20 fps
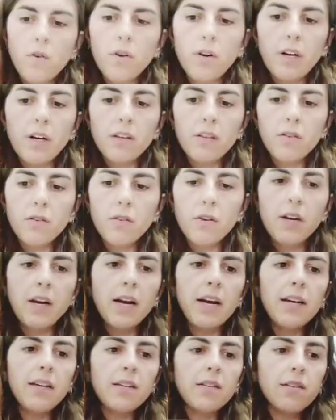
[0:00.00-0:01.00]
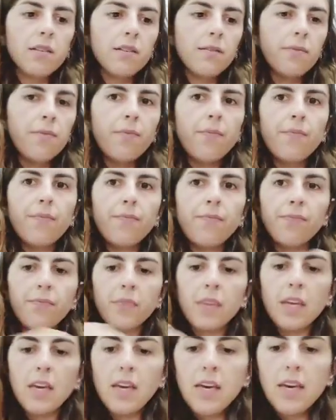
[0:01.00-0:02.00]
Okay, so guys,
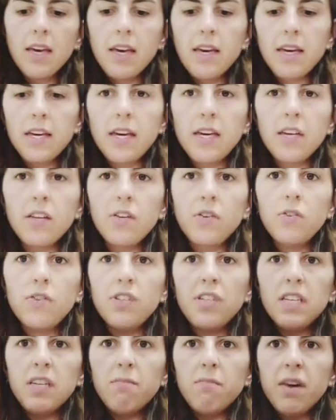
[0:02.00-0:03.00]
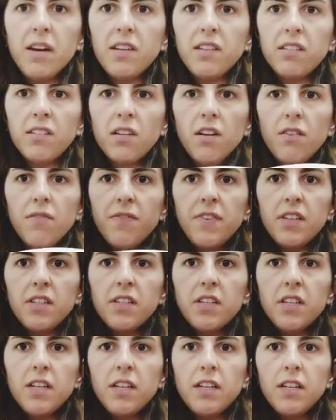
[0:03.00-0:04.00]
can you see my starfish
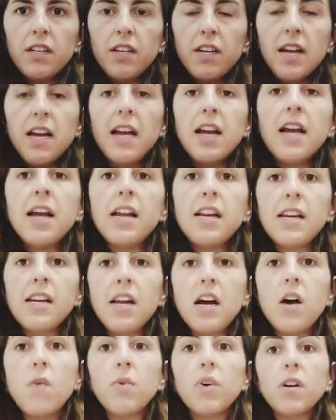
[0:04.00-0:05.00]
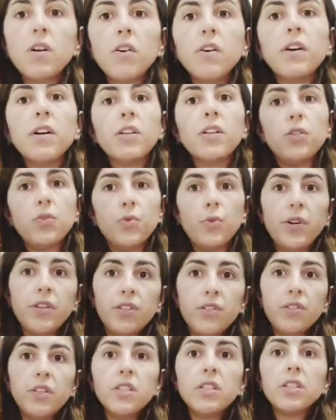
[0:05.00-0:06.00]
there? Now we're going to
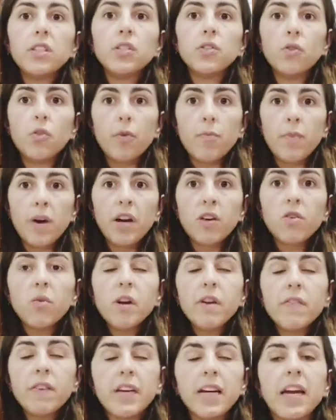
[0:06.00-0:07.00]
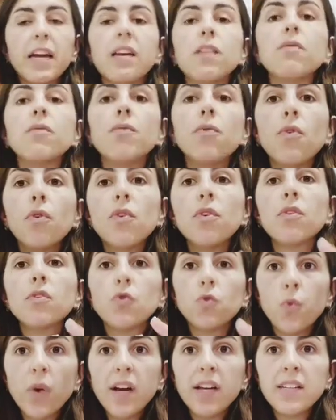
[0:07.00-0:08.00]
enter it into the microwave again
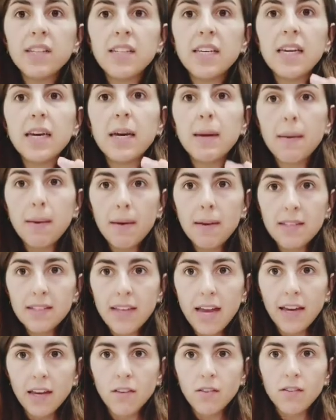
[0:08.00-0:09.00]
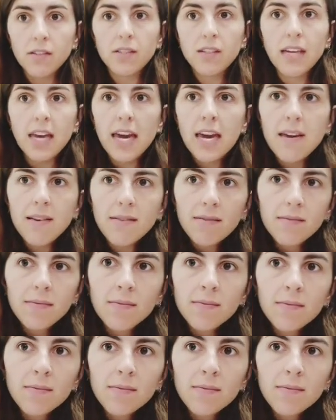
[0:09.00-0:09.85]
for 20 seconds, okay?